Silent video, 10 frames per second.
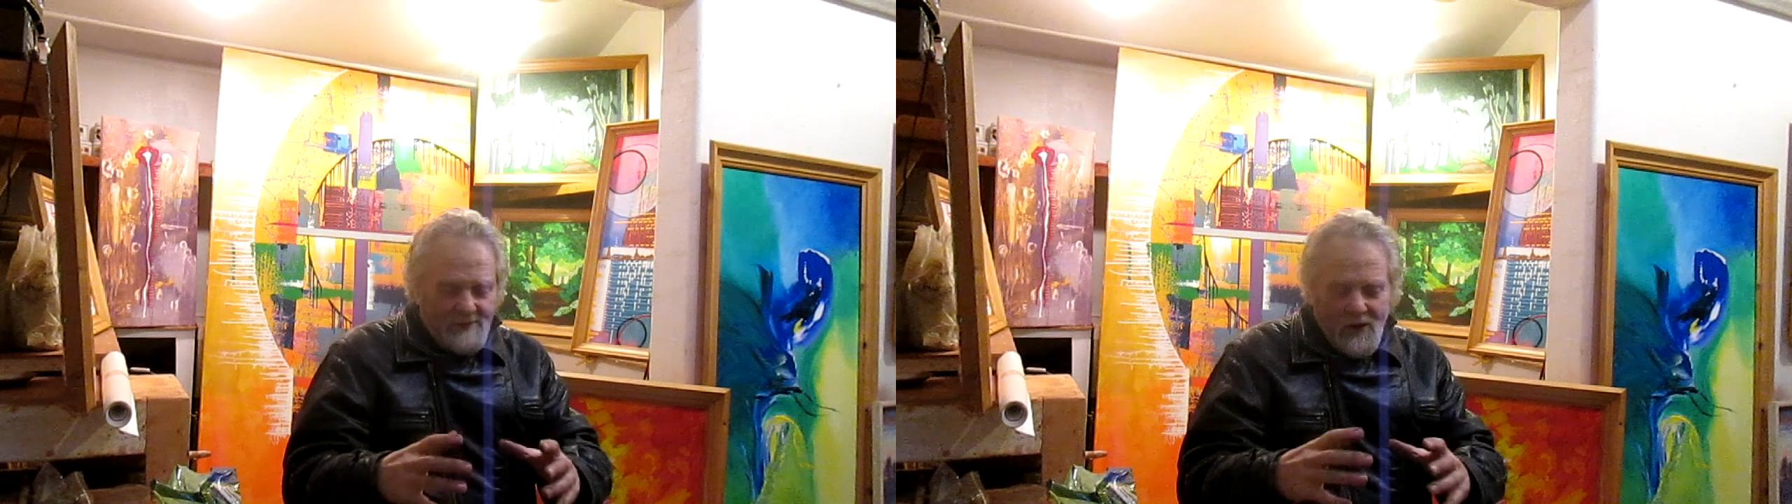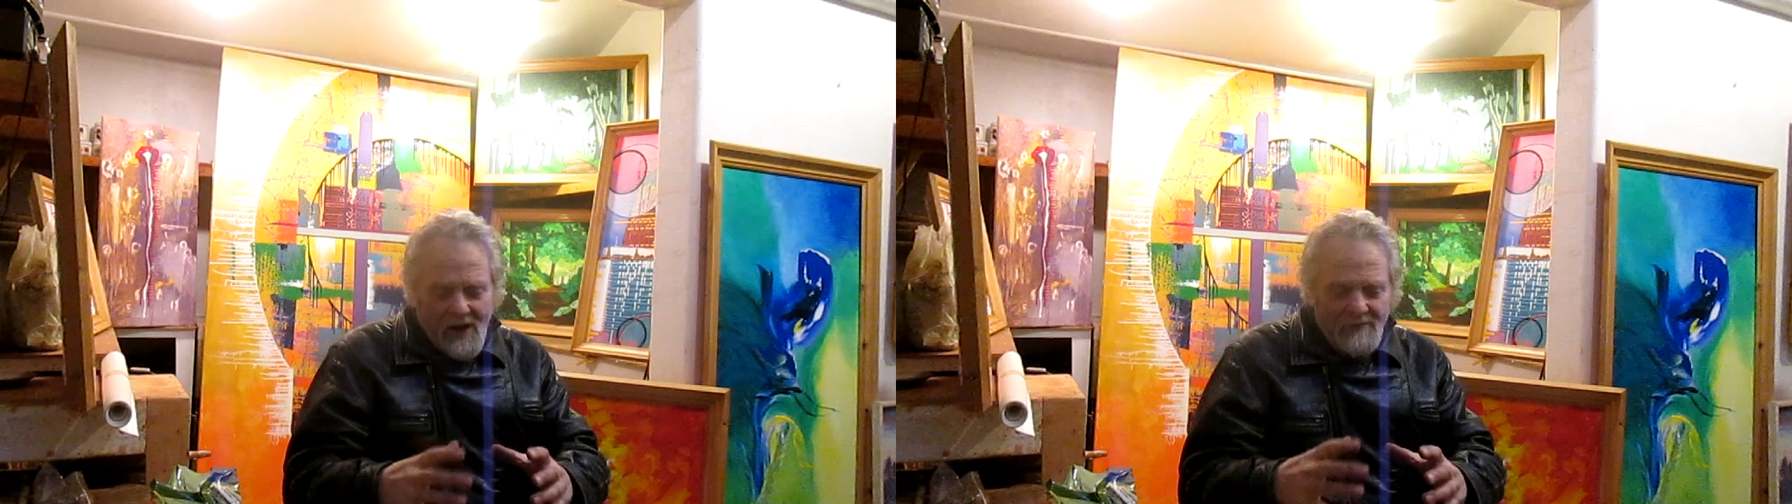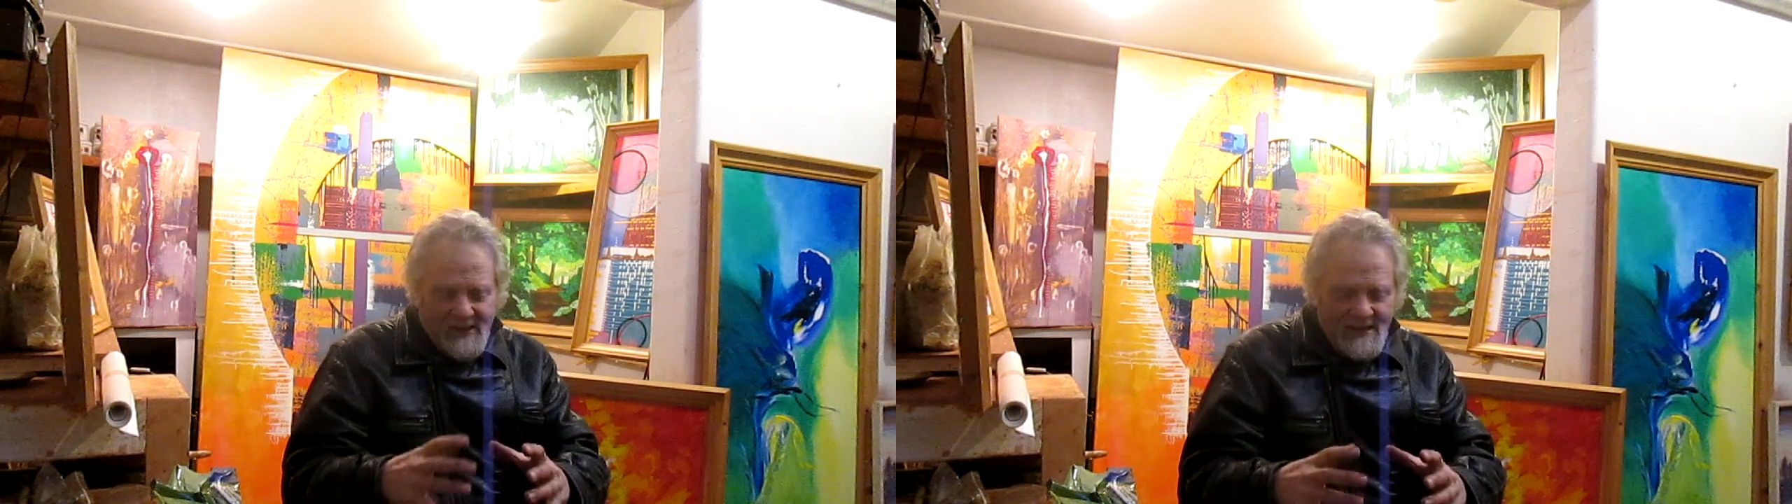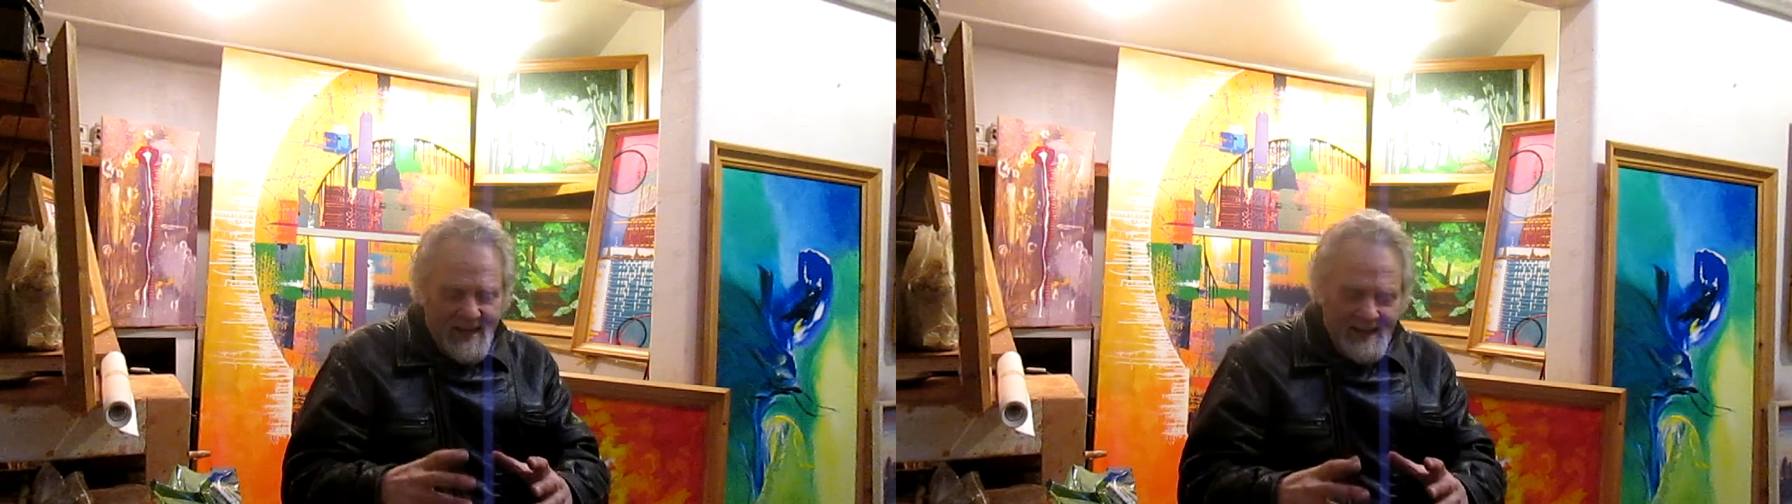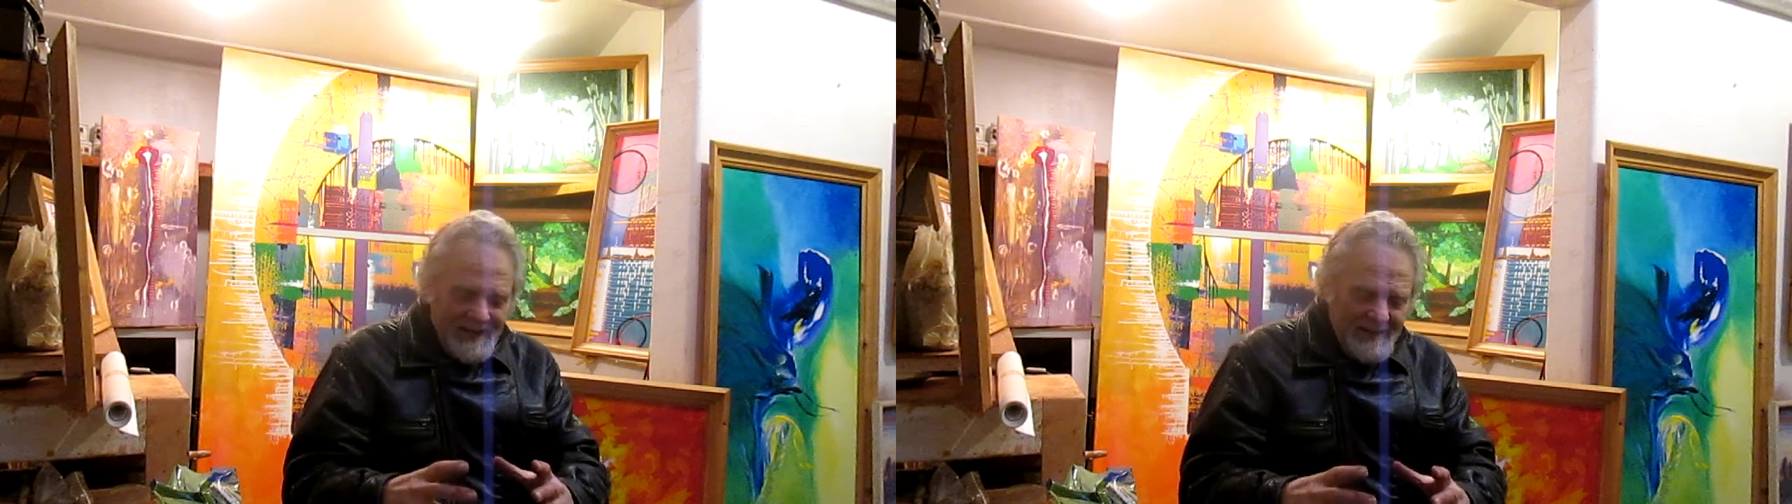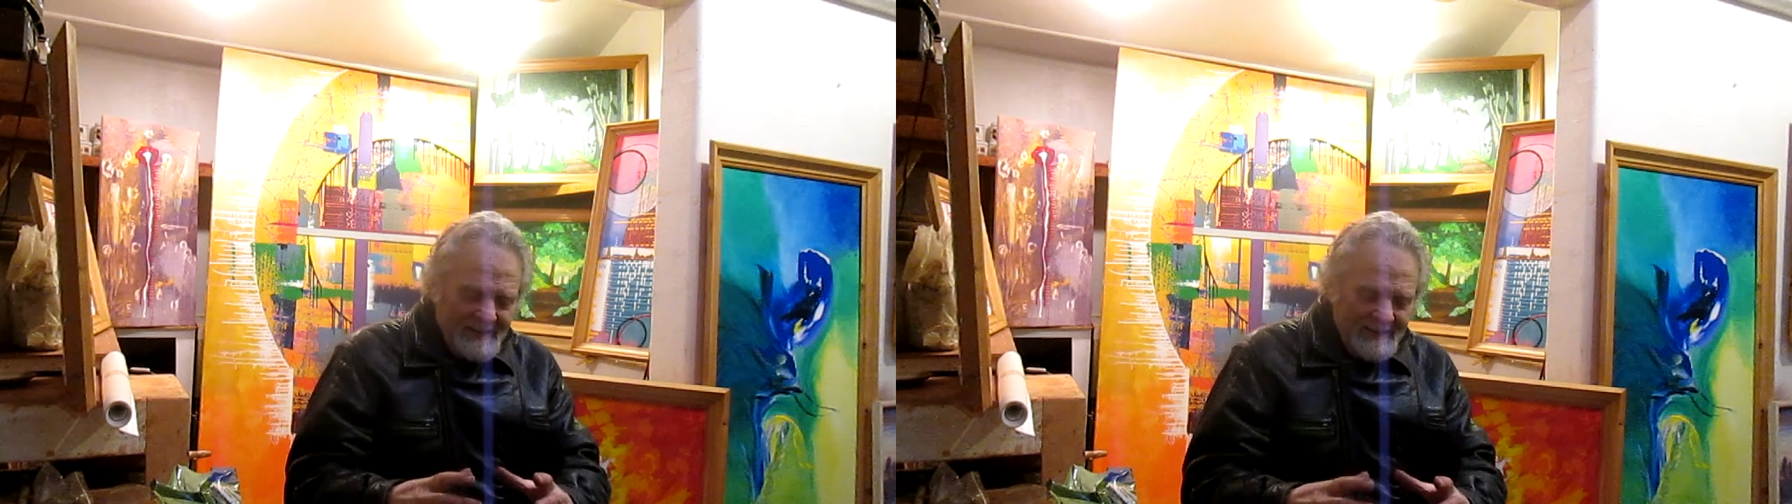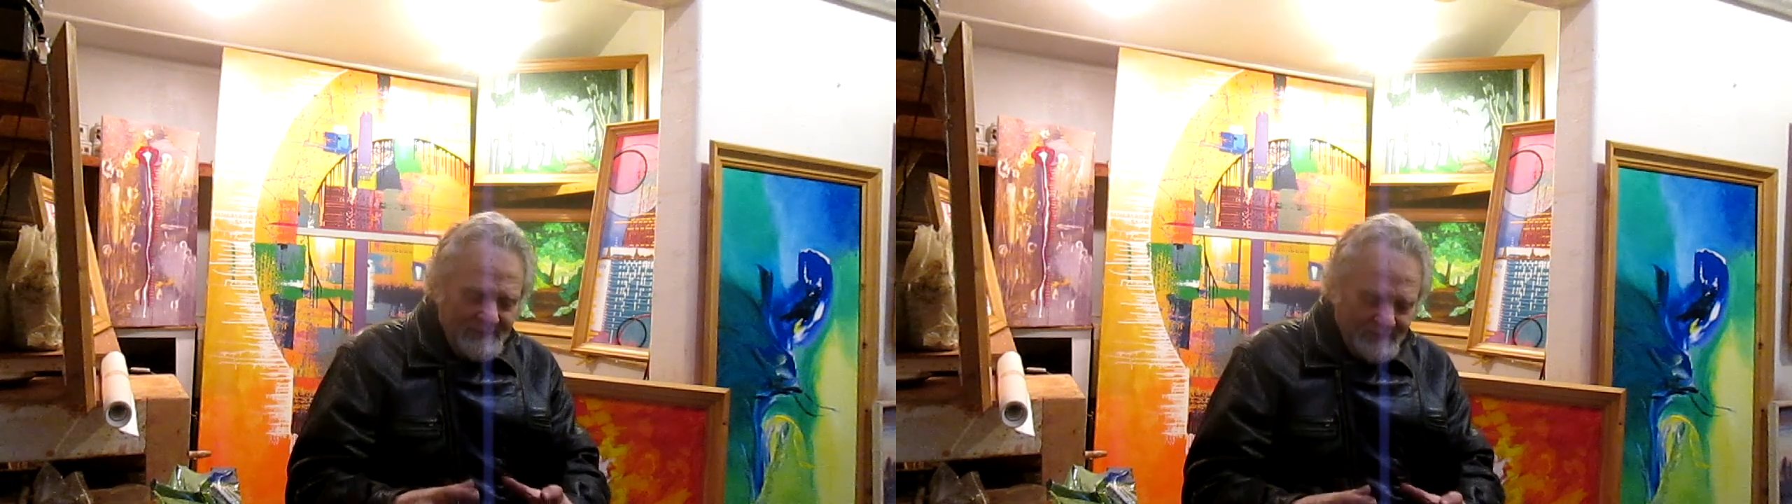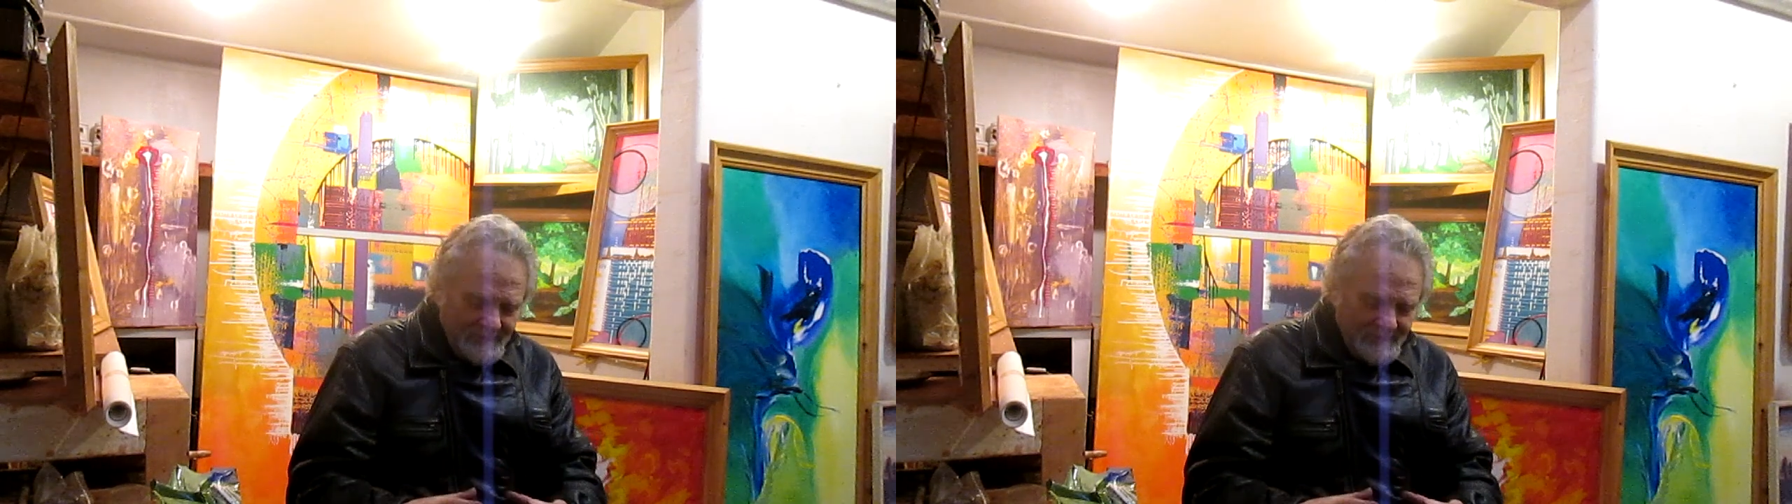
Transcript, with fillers: coffee can,